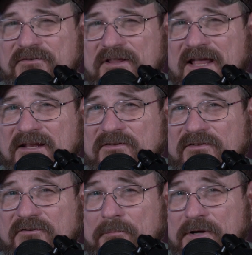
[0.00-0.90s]
for the handle
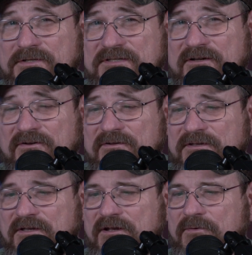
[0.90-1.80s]
of a buck saw.
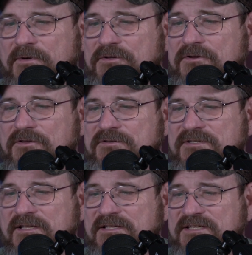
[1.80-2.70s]
When you're
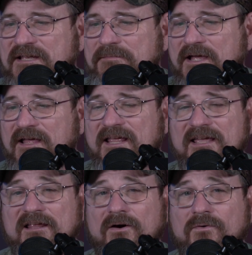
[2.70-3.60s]
using the jam knot,
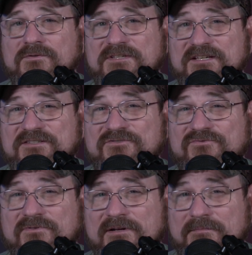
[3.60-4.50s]
it holds
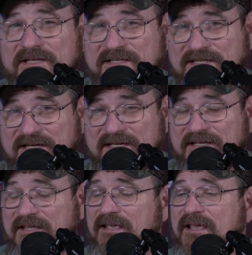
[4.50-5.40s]
extremely tight.